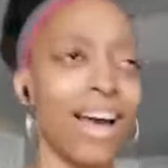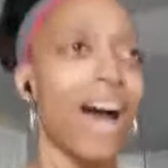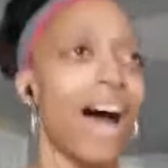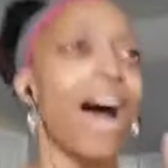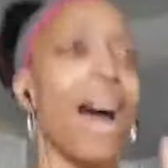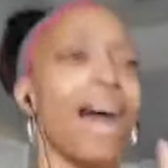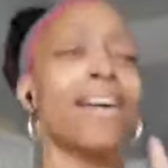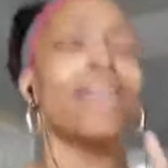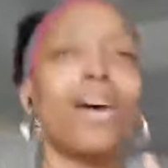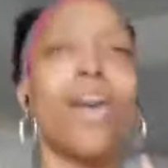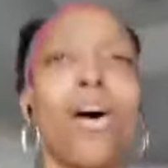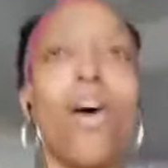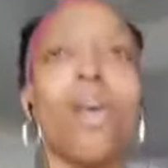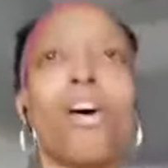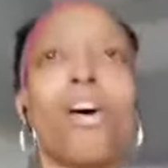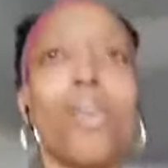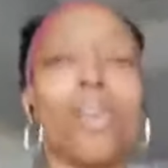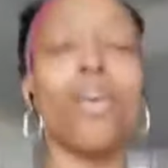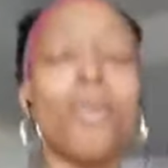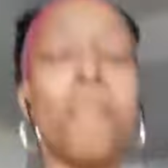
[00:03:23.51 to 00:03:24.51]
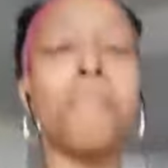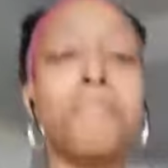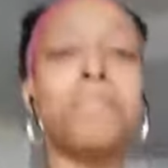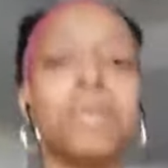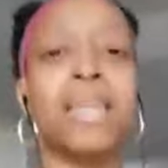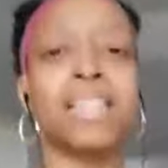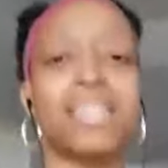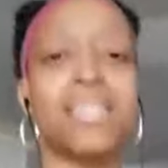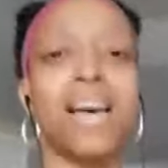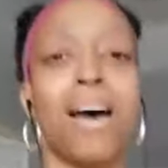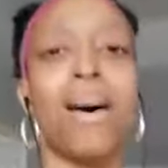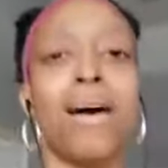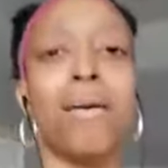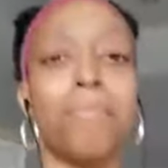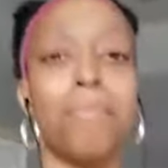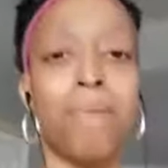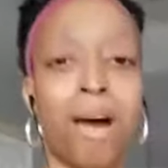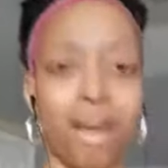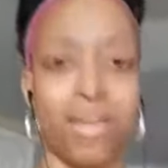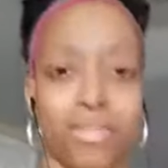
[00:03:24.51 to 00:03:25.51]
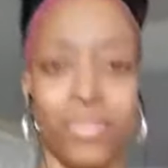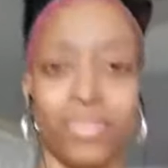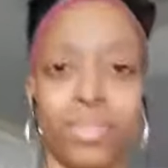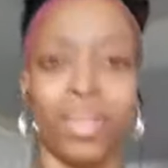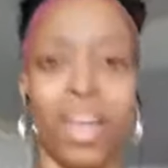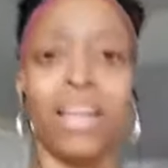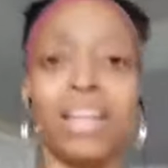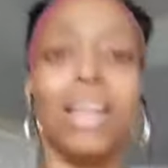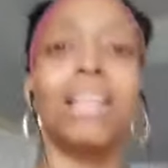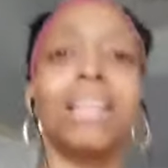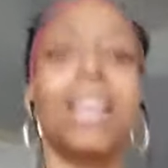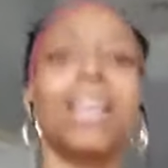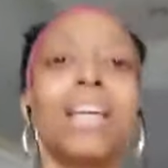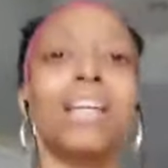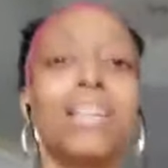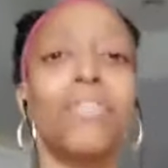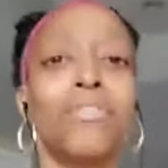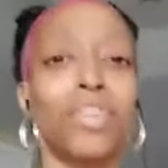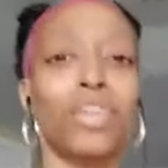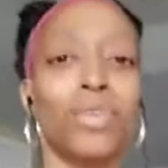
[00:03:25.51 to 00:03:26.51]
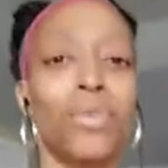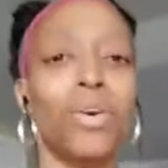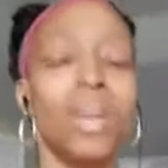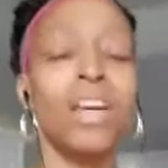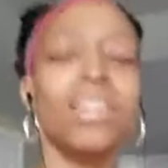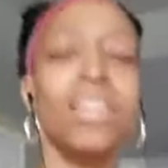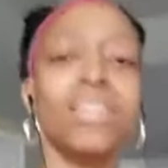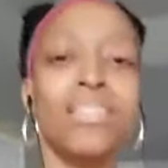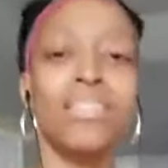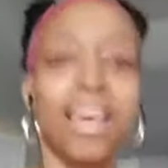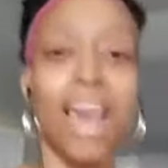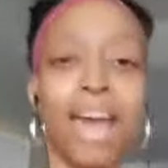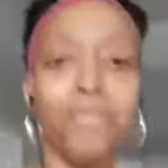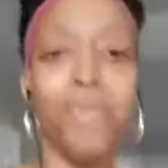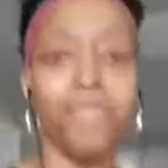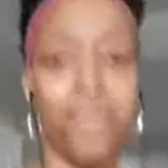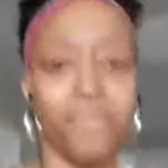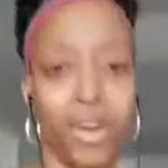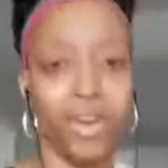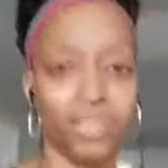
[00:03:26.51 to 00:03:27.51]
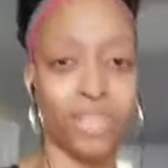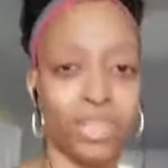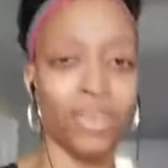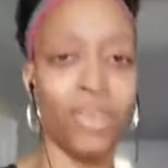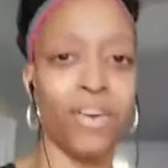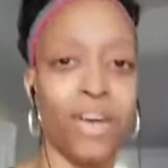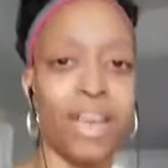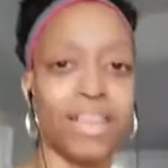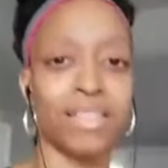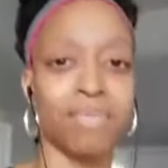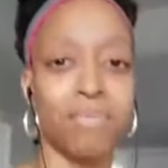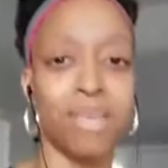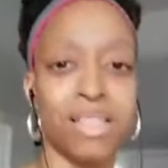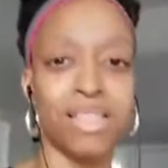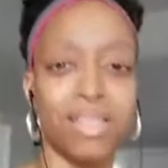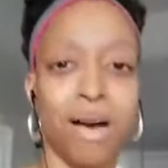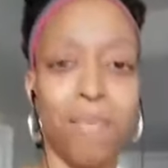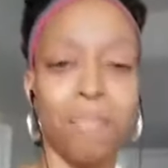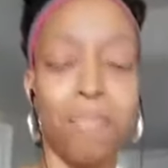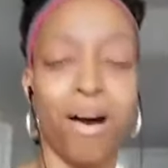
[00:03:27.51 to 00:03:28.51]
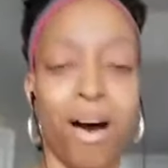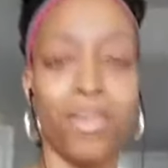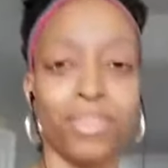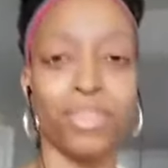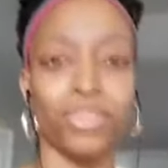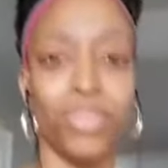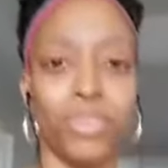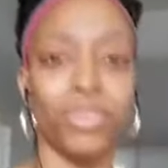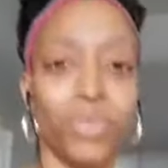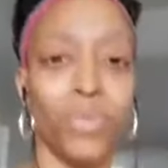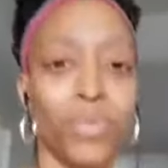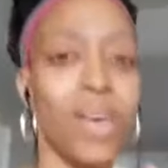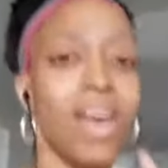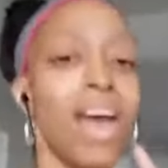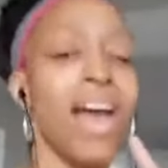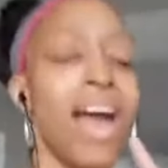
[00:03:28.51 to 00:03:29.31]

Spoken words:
I call her Miss Unbothered. And in the interview, they referred to her as Miss Unbothered too.